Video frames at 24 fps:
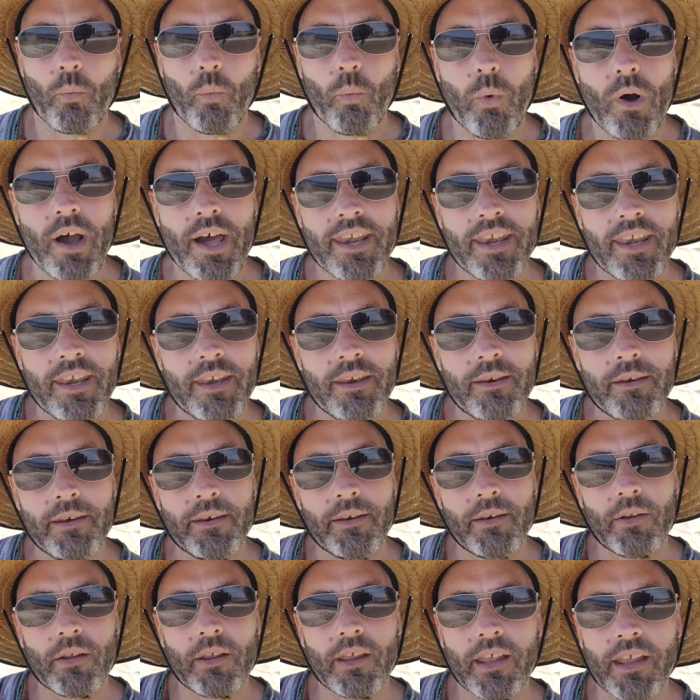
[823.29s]

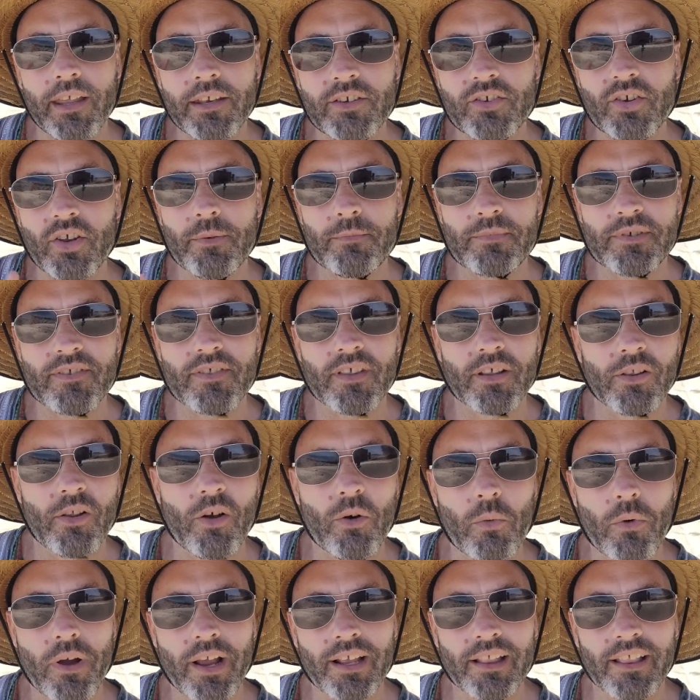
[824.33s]
One, in terms of the
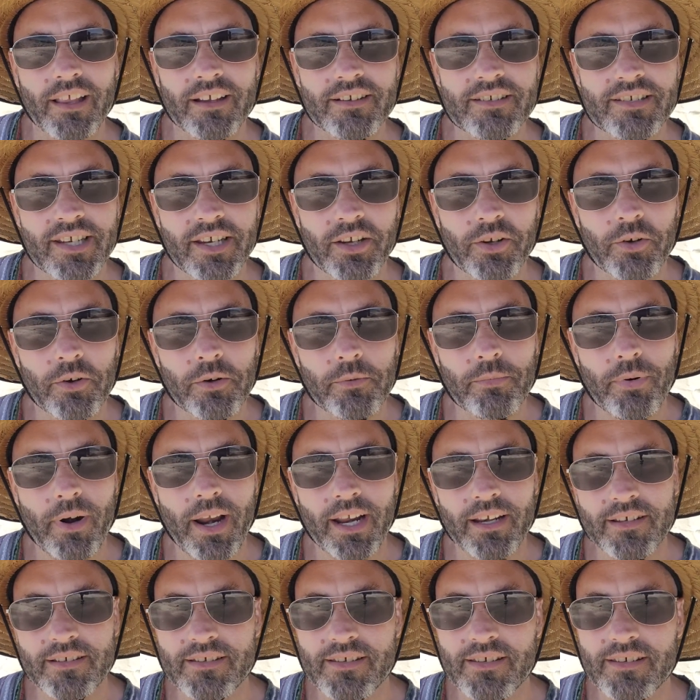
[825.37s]
Long White Cloud Qigong
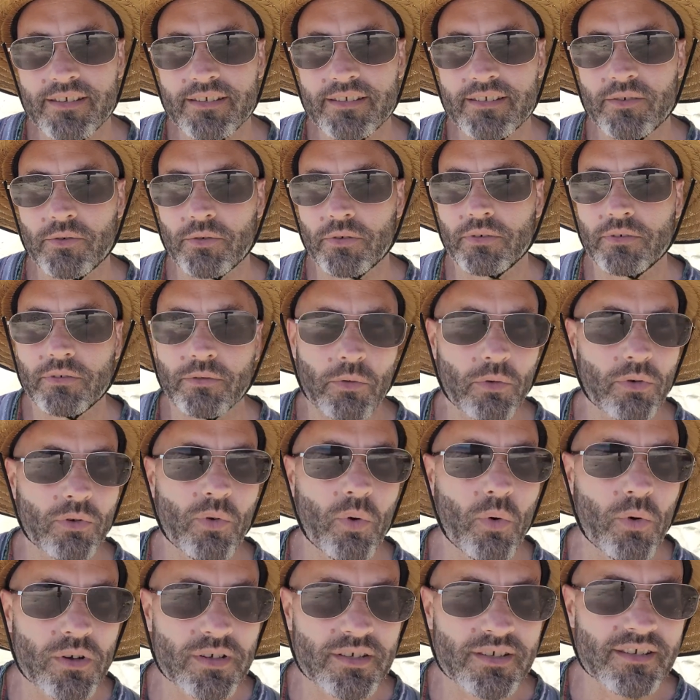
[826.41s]
practices or
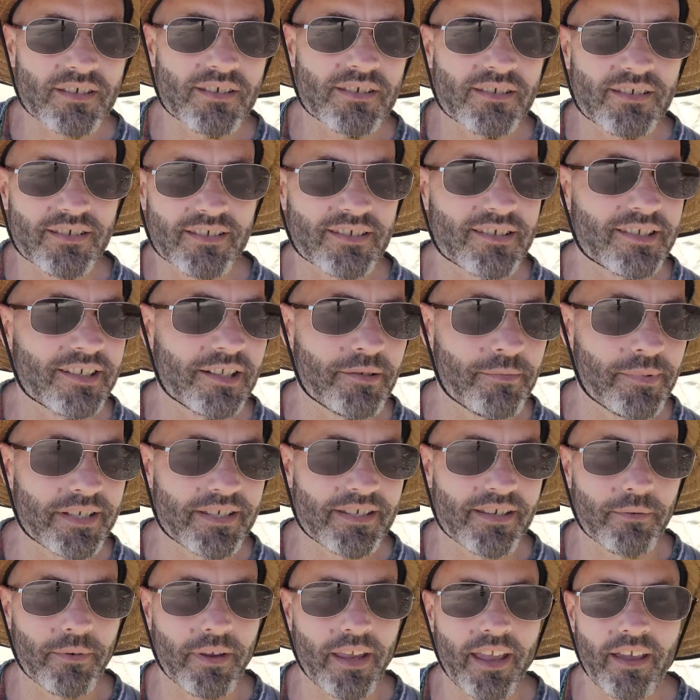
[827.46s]
courses, the
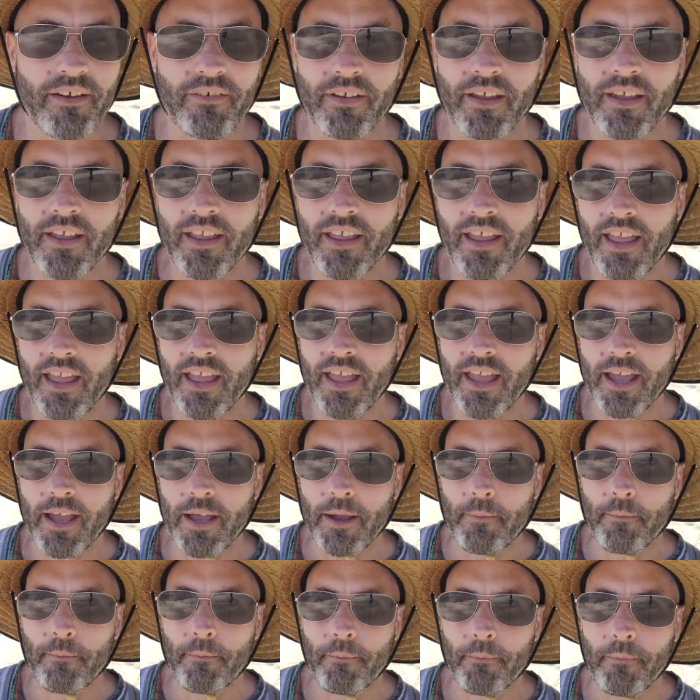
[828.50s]
syllabus that we have,
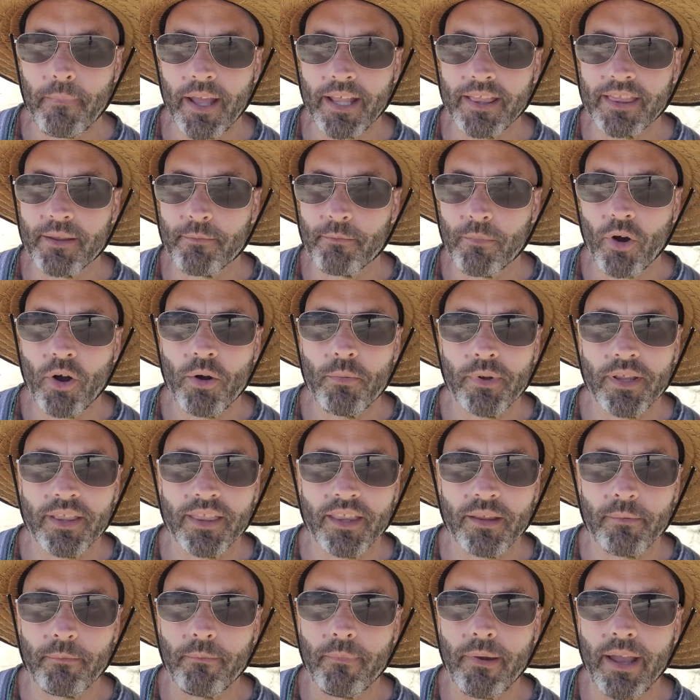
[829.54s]
at the
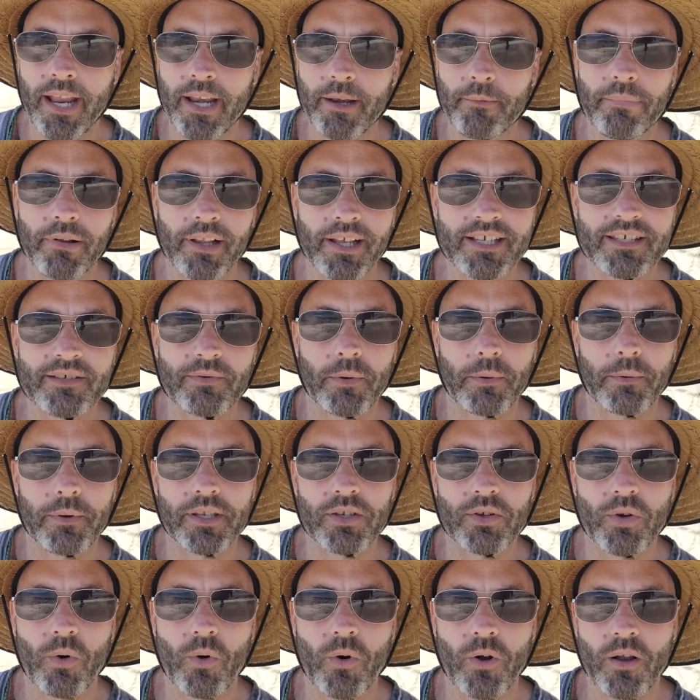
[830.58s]
moment, the main place where we
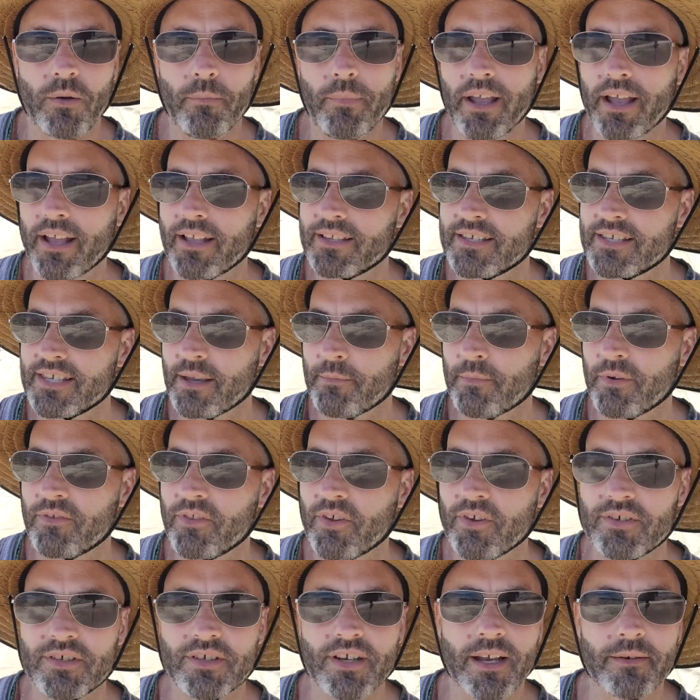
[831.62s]
talk about some of
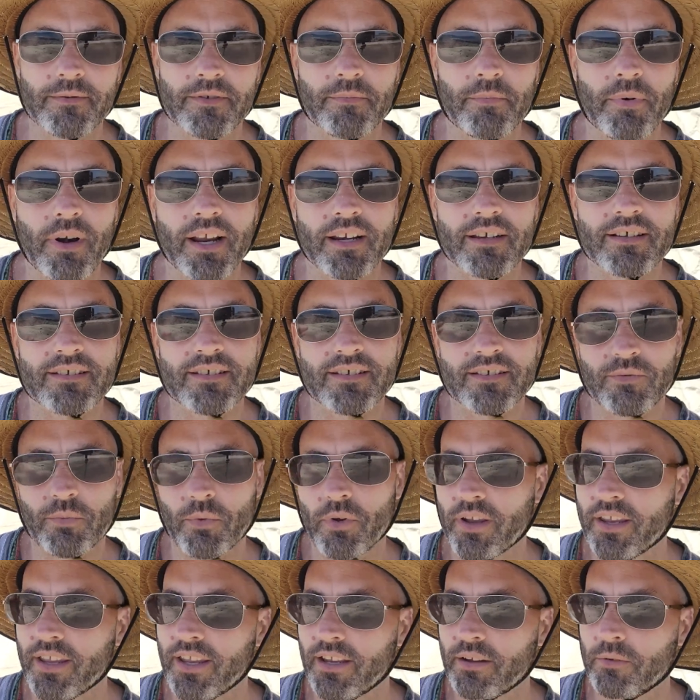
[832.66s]
those types of practices
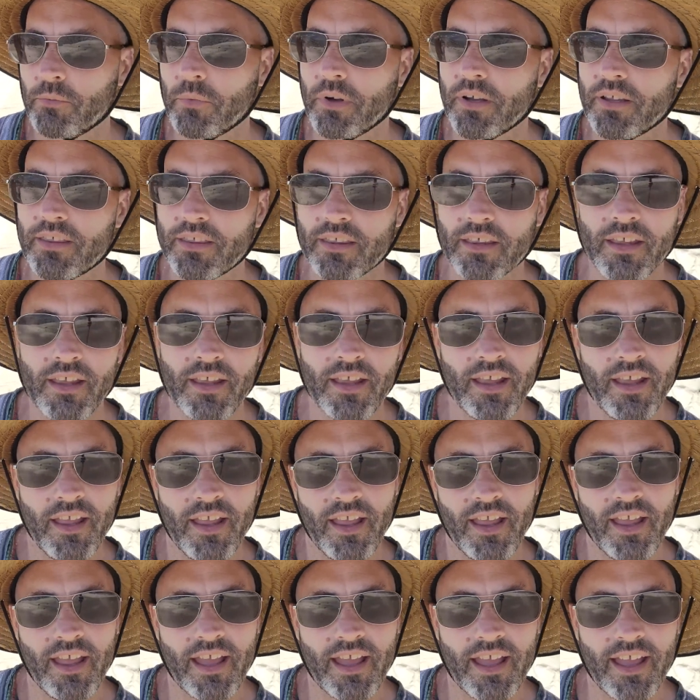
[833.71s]
working with
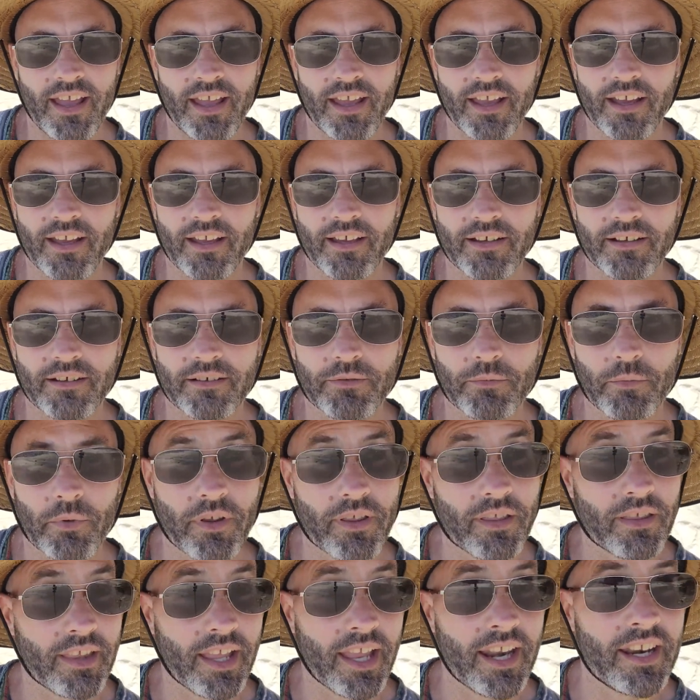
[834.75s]

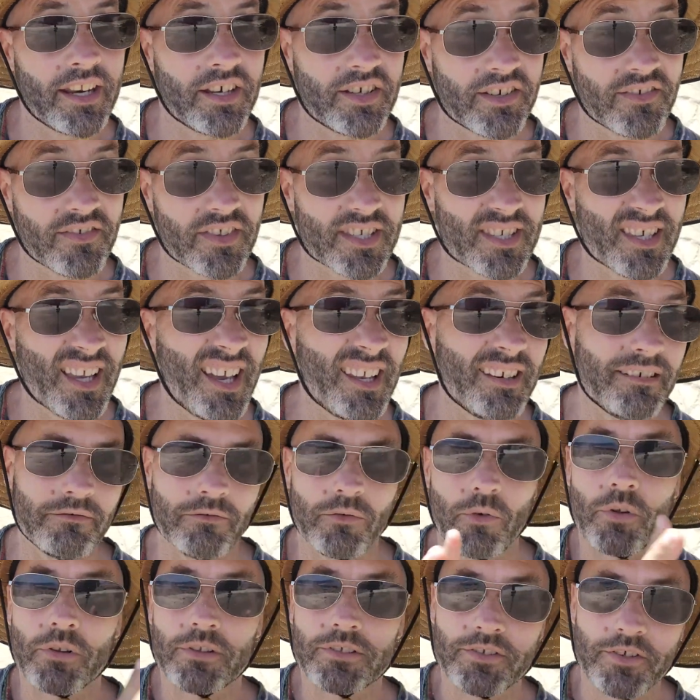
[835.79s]
the energy of the sun,
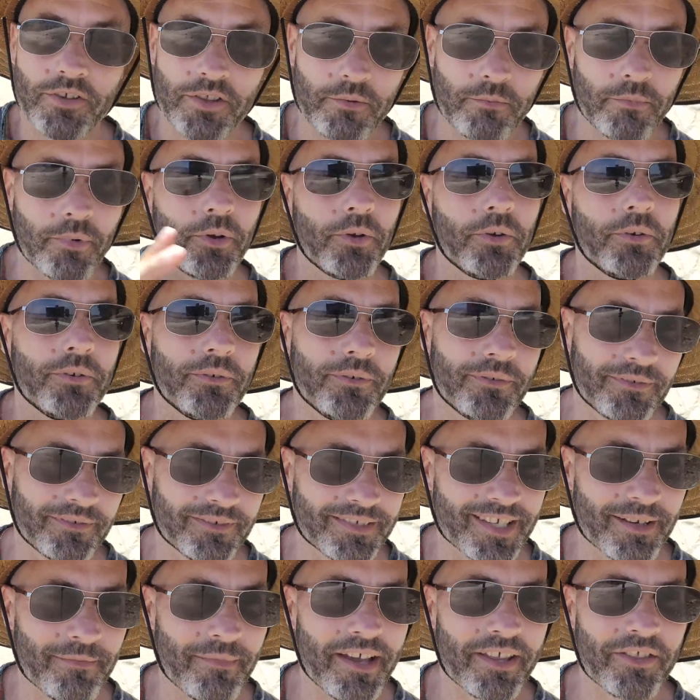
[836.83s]
also the moon,
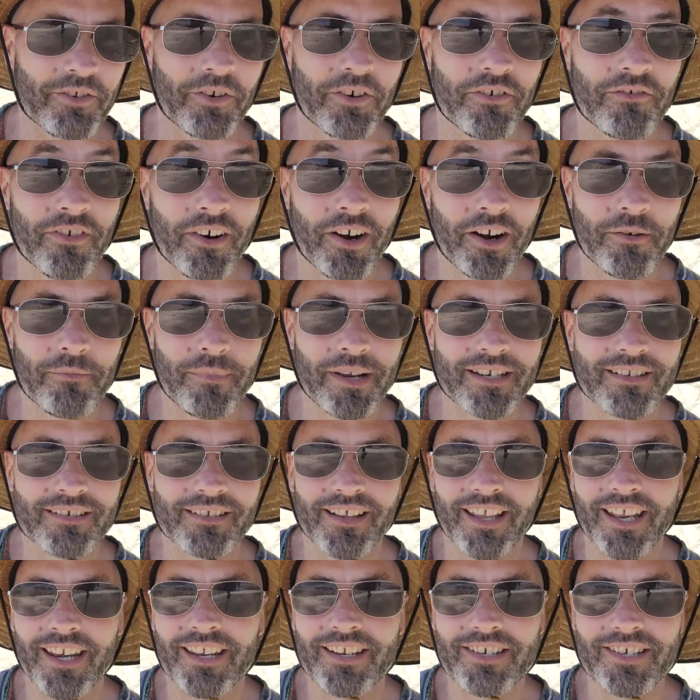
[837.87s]
some other
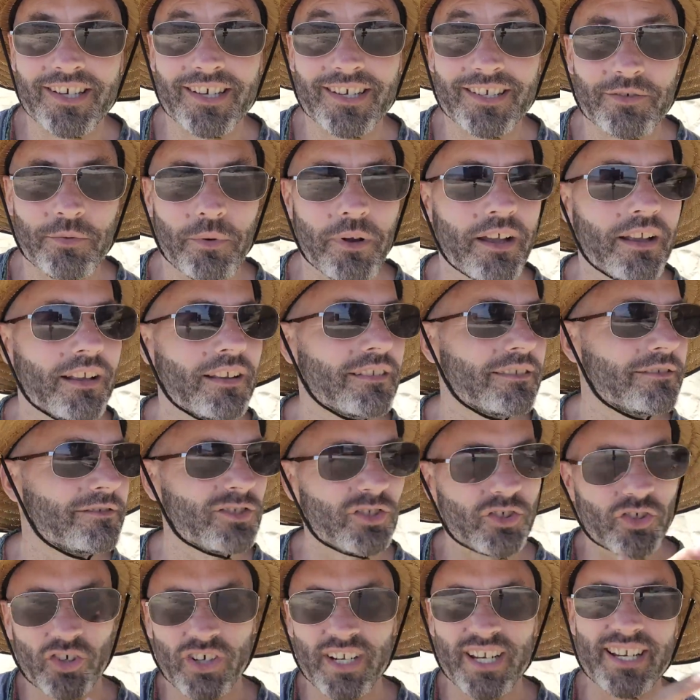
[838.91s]
environmental energy as well,
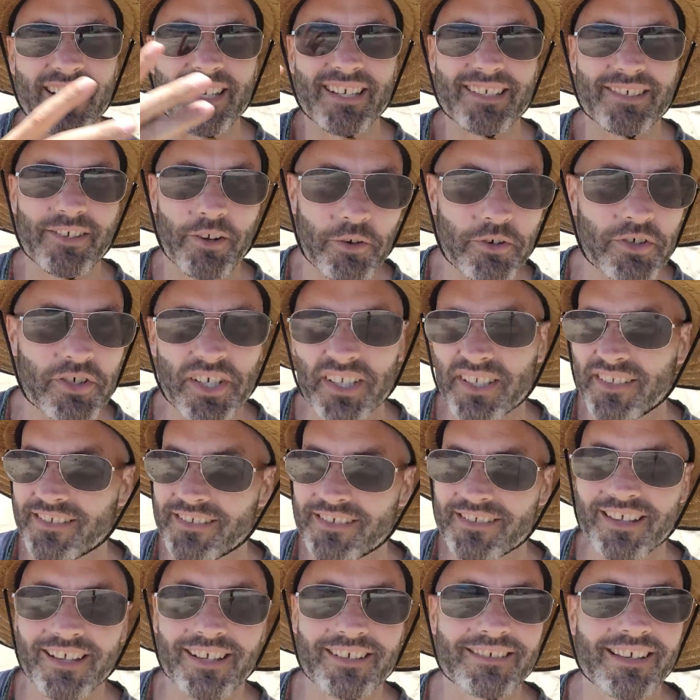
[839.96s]
trees,
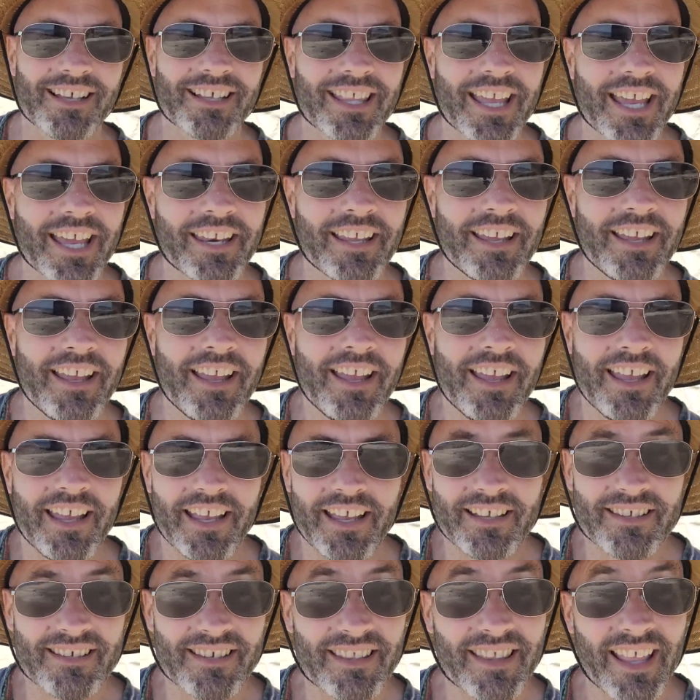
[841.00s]
oceans, things like that,
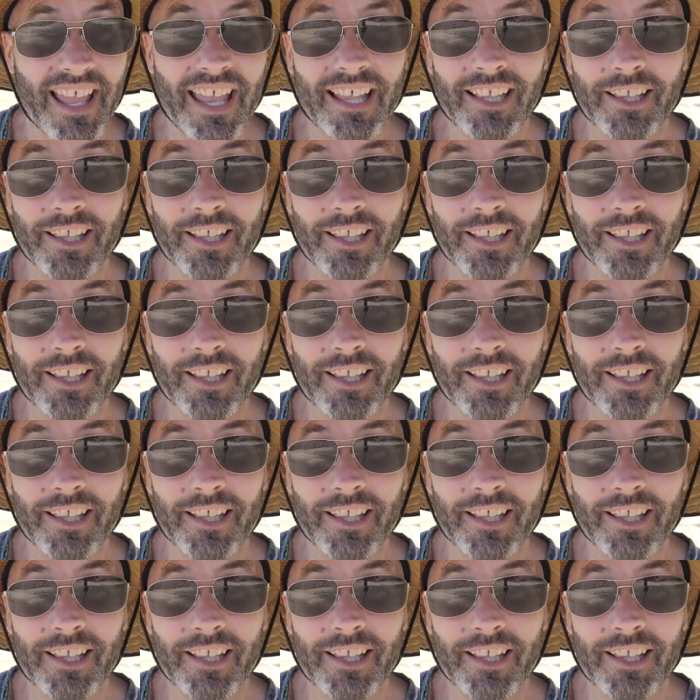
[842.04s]
is in the